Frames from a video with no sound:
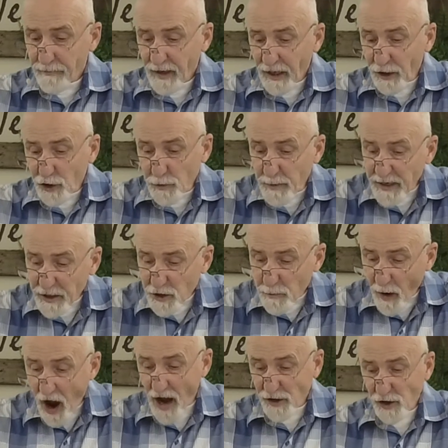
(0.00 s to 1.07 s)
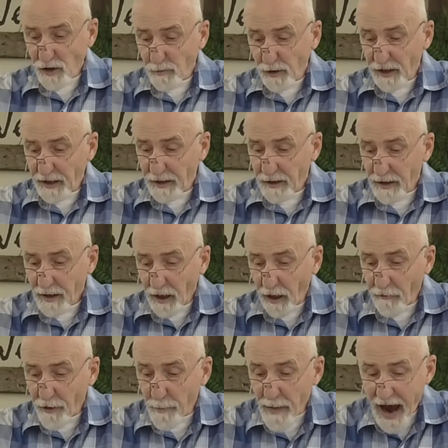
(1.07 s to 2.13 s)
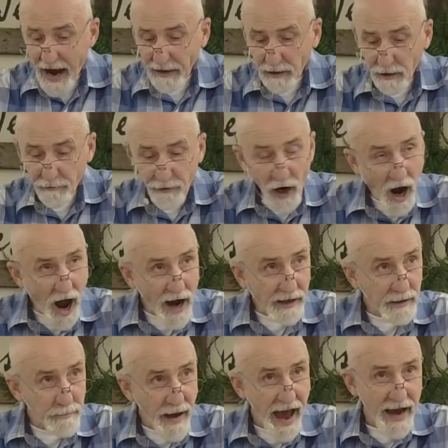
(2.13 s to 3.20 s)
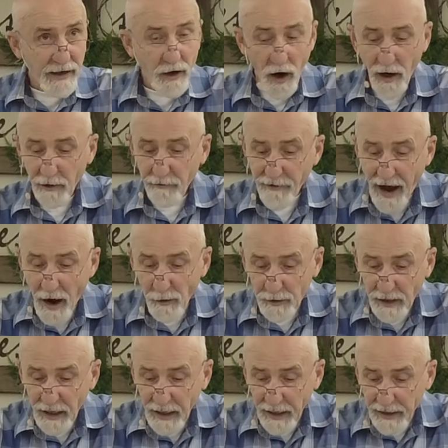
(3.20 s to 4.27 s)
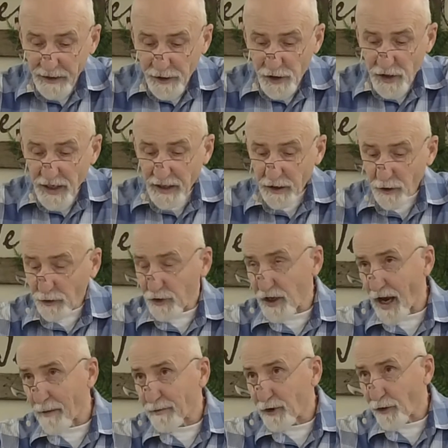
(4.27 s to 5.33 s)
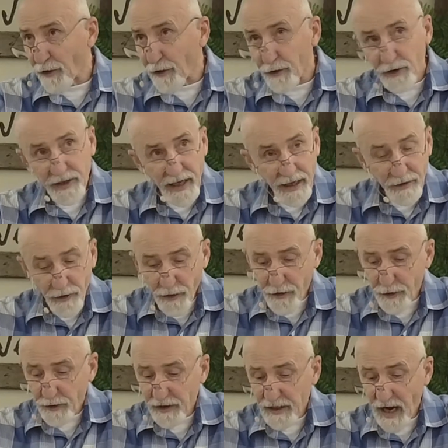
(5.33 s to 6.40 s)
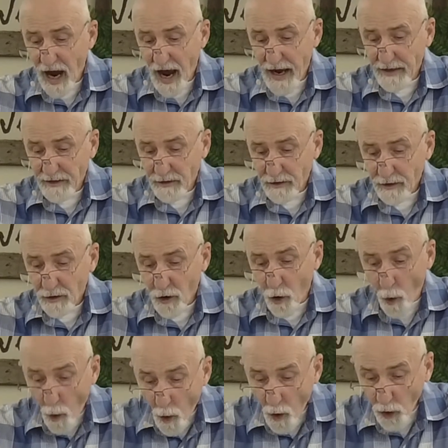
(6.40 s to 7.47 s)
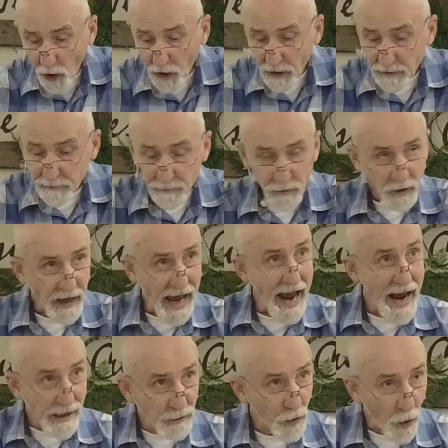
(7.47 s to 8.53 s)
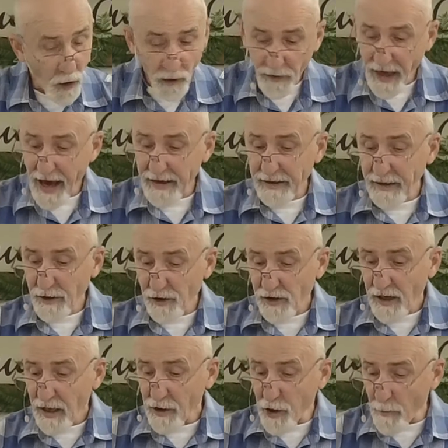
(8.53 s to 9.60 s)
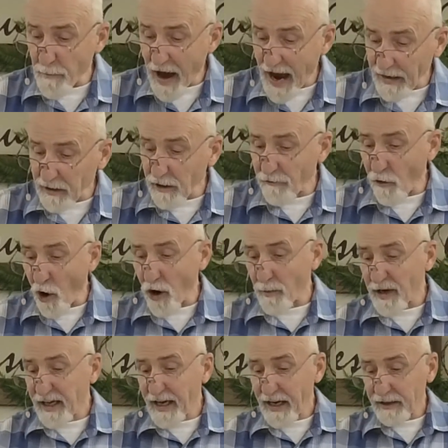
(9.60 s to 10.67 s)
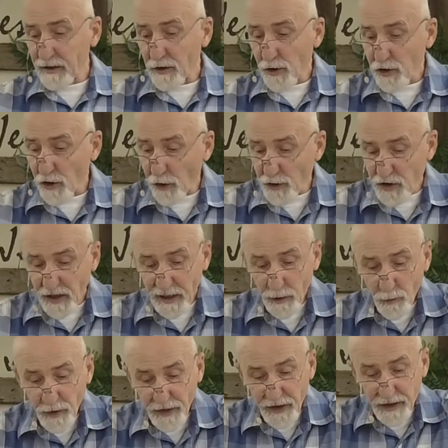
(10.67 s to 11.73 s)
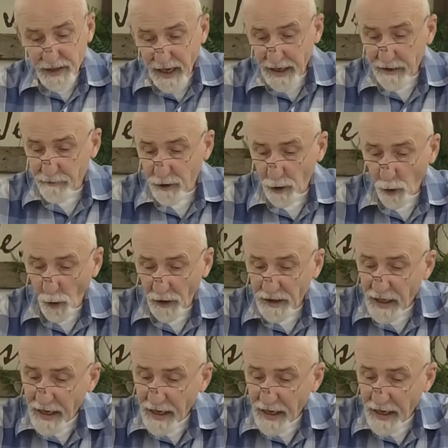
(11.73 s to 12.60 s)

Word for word: it speaks possibly of the battle of Gog and Magog found in Ezekiel chapter 38 and 39, or and or that is the battle of armageddon associated with the day of the lord